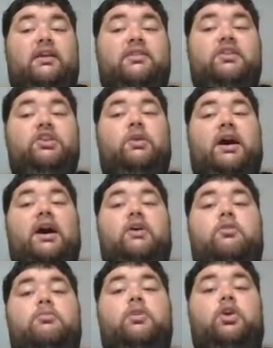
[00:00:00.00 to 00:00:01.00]
And then you
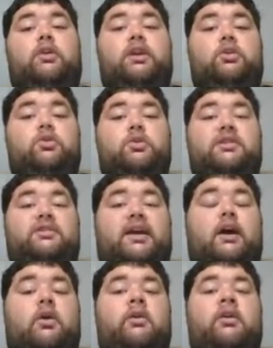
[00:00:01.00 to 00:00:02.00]
have Murray, who is
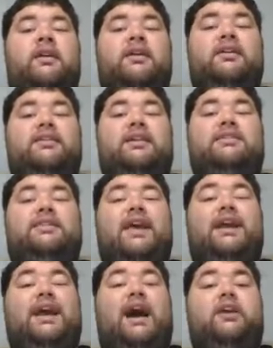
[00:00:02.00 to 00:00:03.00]
now the
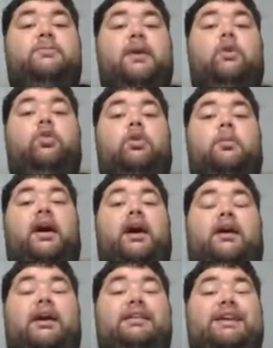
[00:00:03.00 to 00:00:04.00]
second highest paid
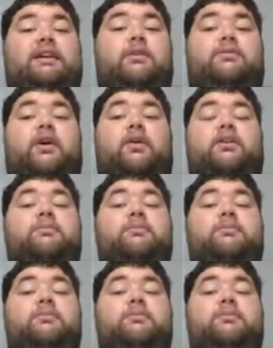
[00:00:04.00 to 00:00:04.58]
quarterback in the NFL.